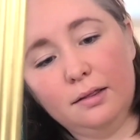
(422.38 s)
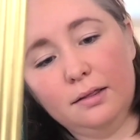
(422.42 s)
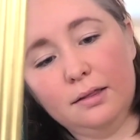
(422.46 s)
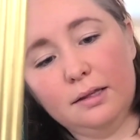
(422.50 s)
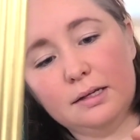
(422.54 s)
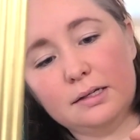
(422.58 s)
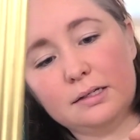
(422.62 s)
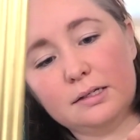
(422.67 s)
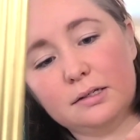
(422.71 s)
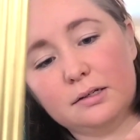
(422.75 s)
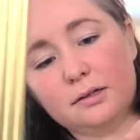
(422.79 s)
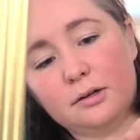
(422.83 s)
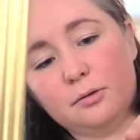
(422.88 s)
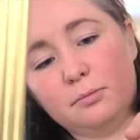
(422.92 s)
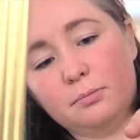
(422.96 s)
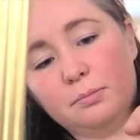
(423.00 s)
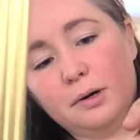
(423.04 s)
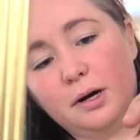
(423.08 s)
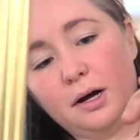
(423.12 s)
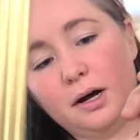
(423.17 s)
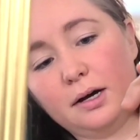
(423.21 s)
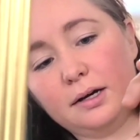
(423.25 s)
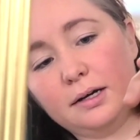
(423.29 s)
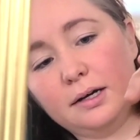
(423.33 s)
this little
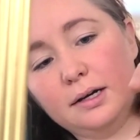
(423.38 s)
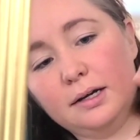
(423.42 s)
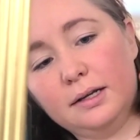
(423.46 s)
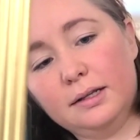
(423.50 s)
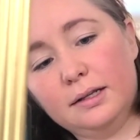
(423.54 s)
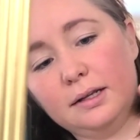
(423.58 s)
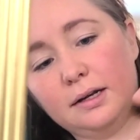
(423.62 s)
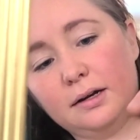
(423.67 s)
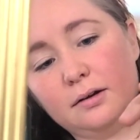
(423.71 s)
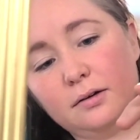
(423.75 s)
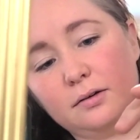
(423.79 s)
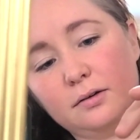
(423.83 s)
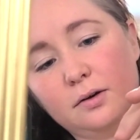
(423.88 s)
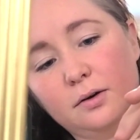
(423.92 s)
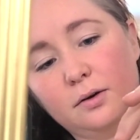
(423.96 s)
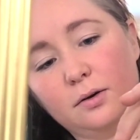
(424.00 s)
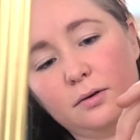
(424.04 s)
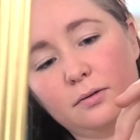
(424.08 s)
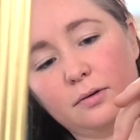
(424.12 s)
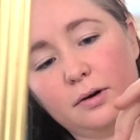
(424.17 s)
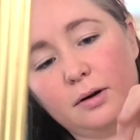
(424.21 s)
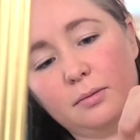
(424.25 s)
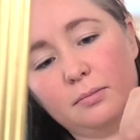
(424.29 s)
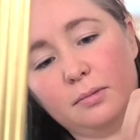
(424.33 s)
pocket that'll go
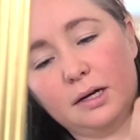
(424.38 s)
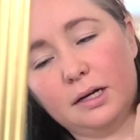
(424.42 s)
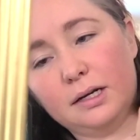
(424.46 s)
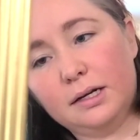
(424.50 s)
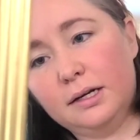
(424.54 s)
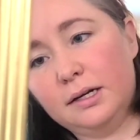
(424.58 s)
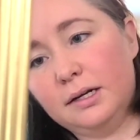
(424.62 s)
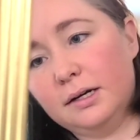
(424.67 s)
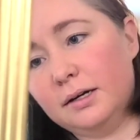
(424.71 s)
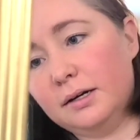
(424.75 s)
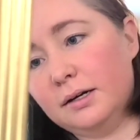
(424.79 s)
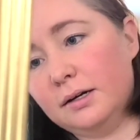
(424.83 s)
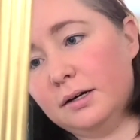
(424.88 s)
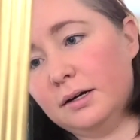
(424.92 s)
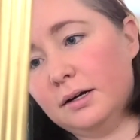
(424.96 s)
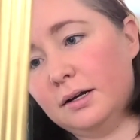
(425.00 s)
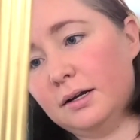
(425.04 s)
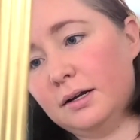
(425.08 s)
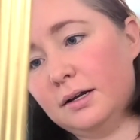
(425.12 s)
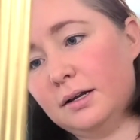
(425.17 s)
around my ear.